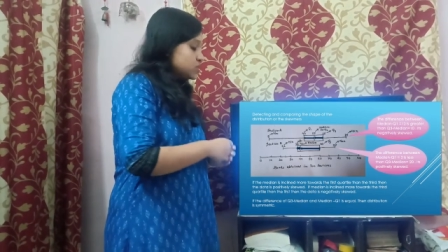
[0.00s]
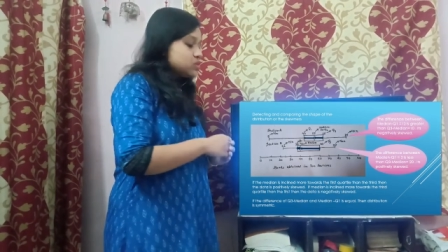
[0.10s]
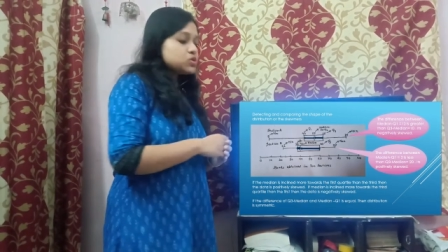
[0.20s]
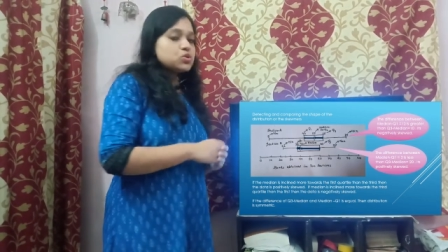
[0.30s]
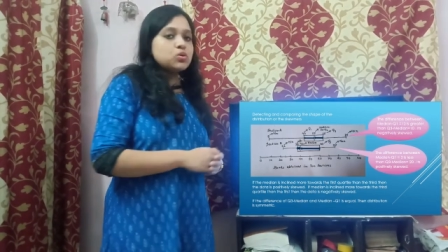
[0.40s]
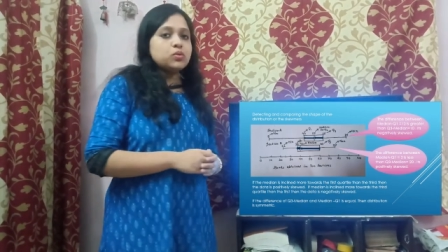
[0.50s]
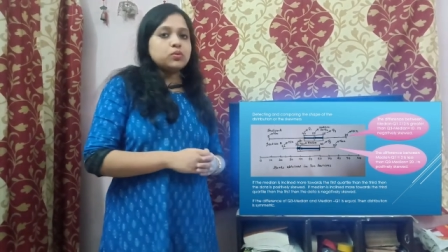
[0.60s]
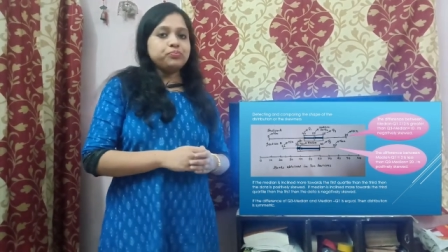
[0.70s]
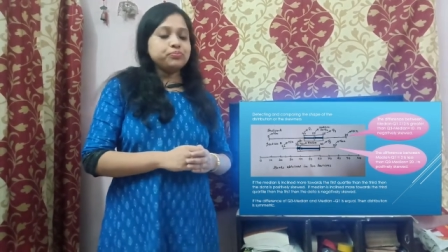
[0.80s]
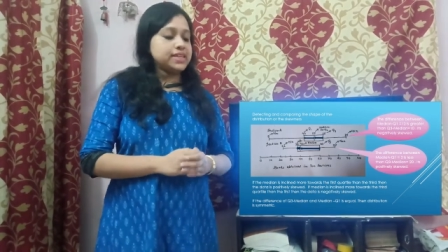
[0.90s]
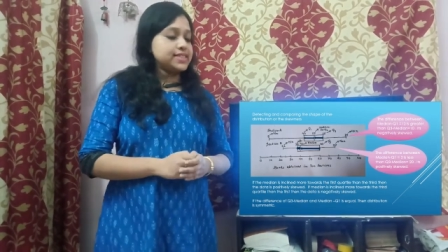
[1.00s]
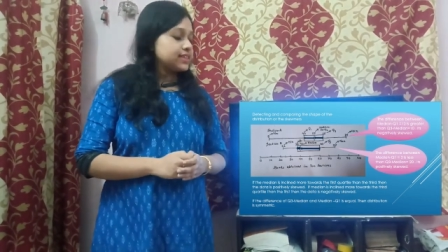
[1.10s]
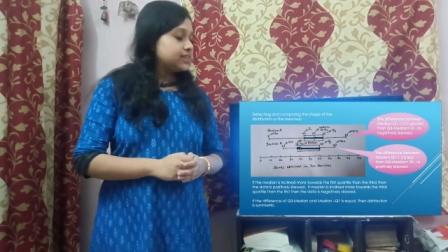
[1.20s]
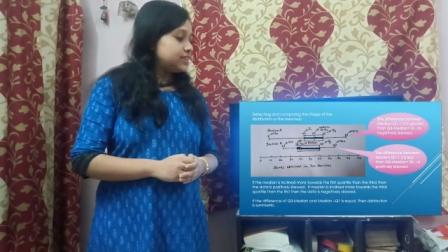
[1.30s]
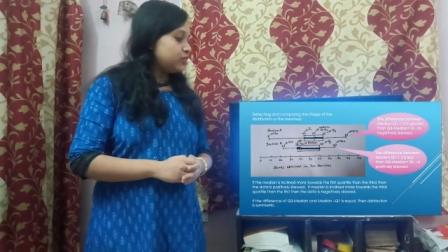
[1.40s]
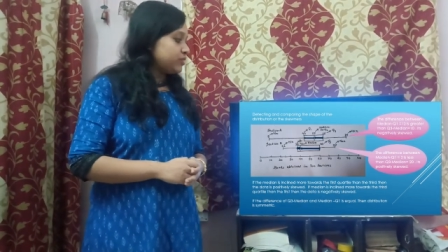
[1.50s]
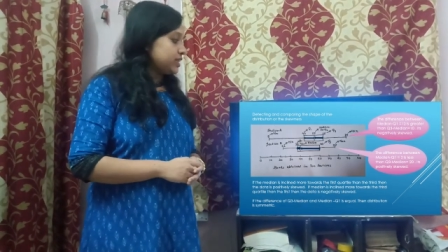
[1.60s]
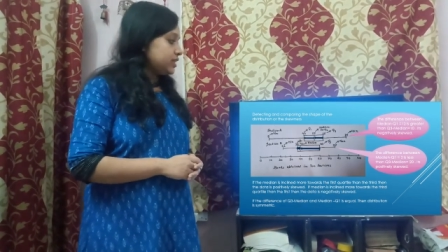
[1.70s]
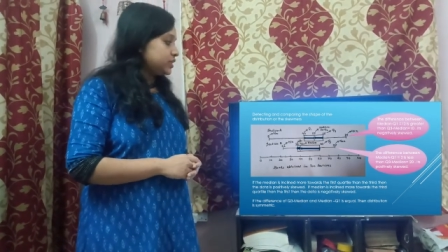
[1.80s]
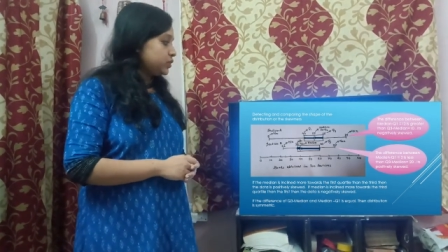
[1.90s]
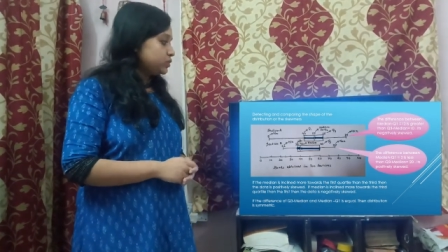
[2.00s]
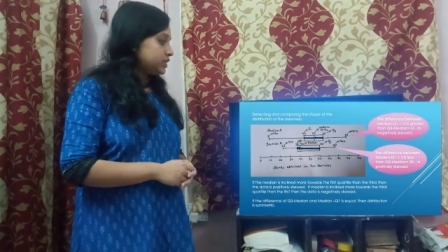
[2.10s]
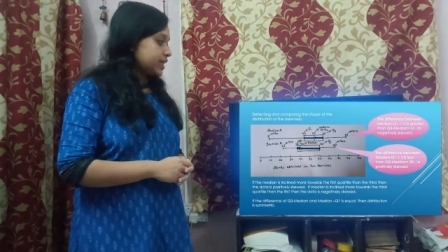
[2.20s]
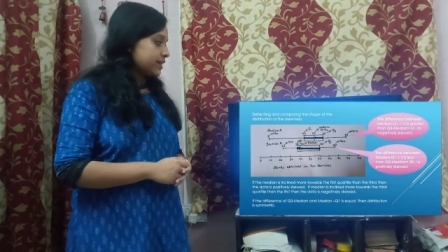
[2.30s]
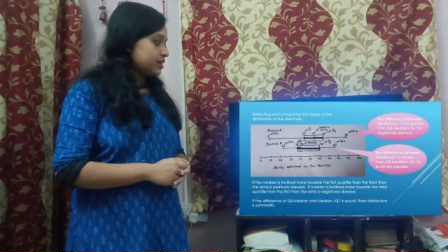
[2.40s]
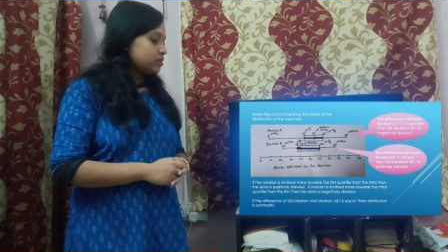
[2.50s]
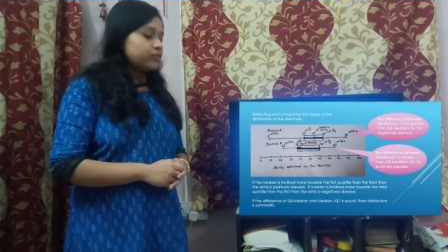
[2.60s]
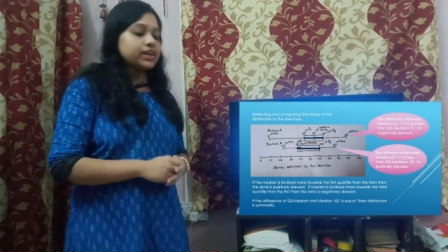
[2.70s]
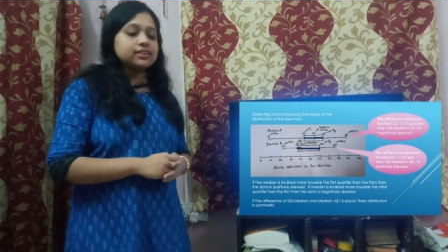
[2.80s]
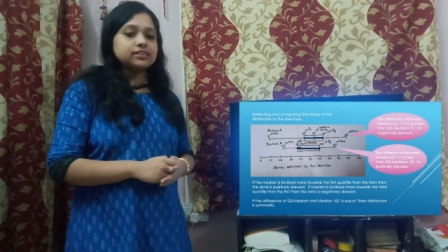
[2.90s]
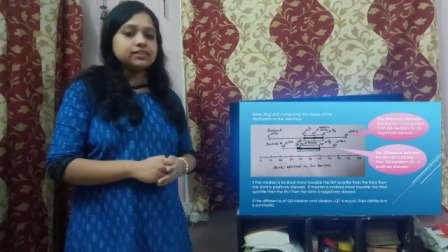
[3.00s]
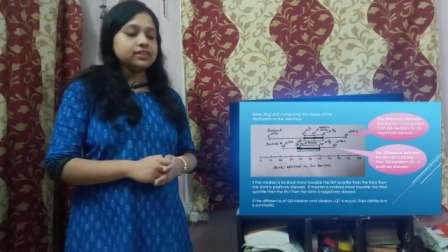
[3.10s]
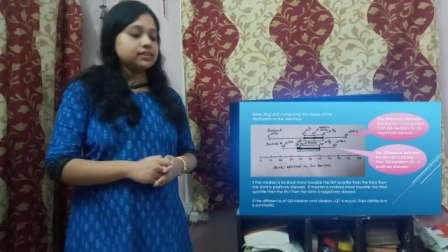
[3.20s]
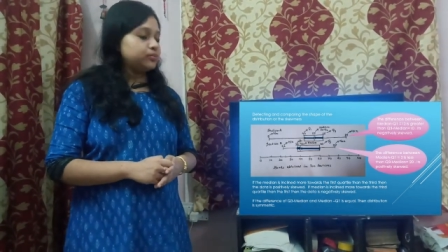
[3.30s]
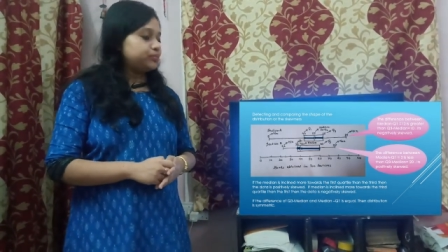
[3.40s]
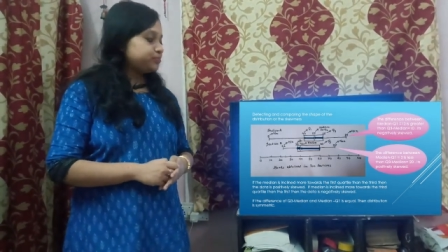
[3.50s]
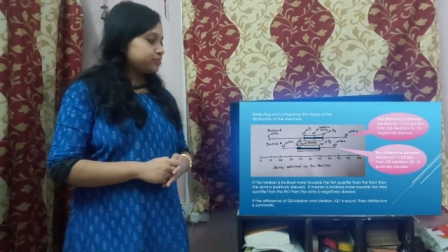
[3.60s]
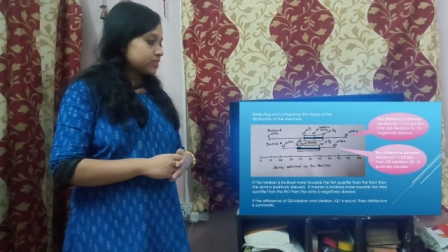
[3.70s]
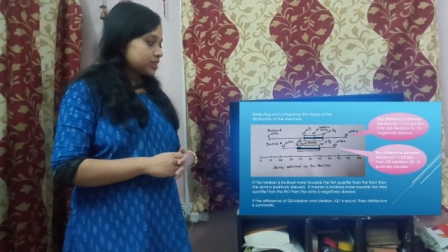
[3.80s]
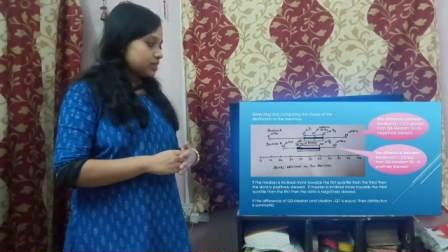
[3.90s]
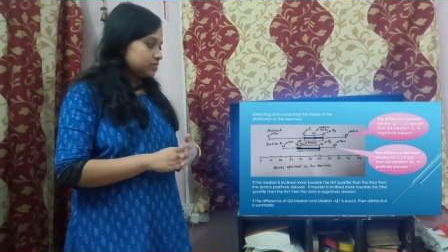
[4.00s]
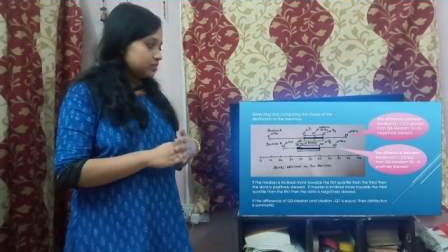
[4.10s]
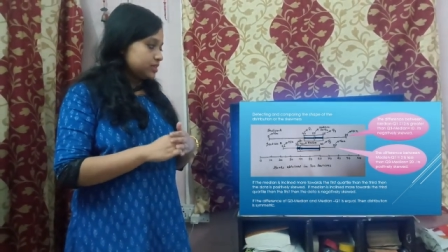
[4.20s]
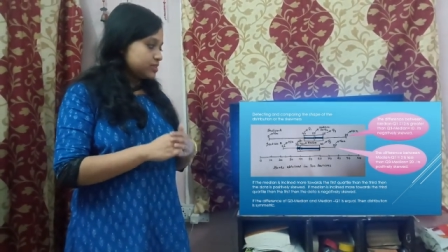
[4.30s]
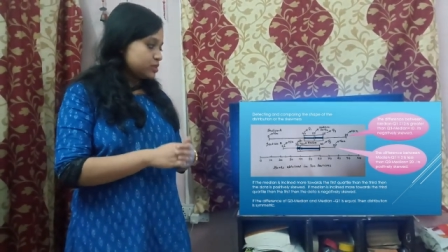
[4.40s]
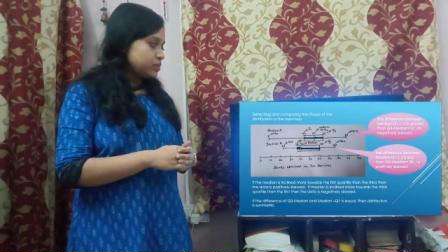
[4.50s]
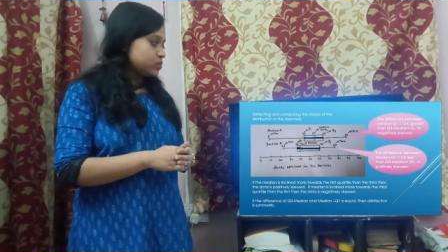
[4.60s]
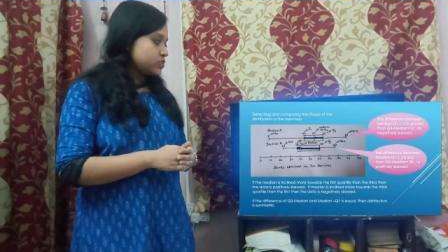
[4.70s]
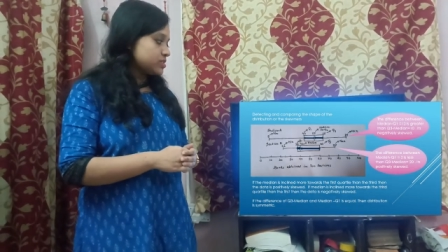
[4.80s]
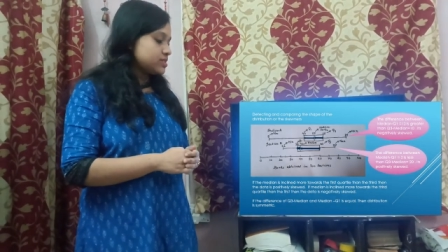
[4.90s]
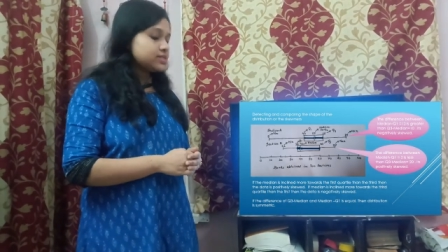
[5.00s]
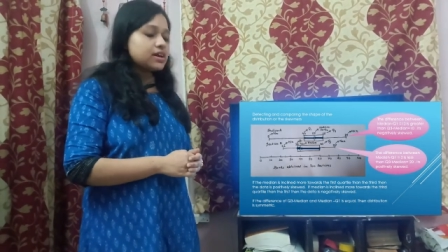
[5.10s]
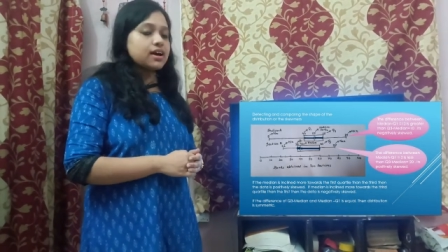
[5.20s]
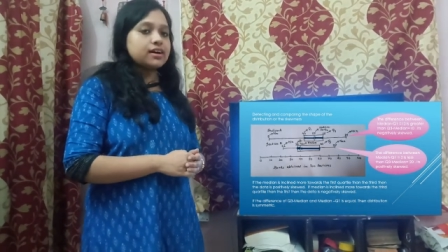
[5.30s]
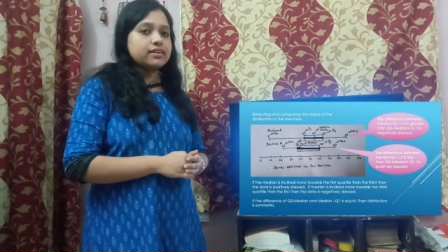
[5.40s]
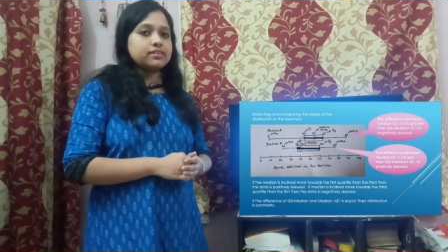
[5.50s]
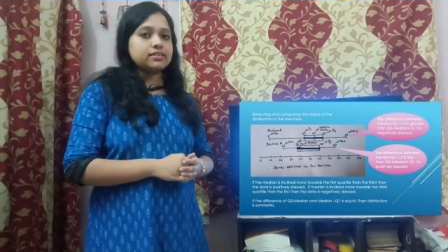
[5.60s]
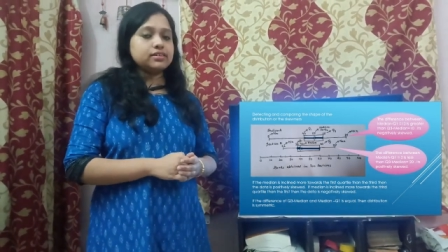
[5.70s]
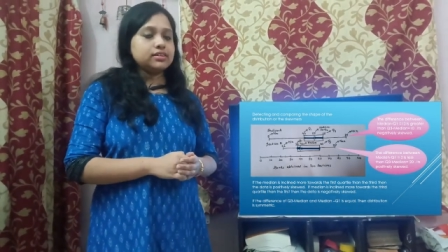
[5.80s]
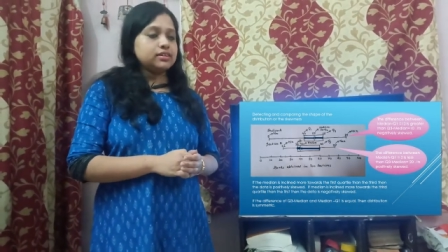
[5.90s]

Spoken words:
So basically we need to check whether the distributions are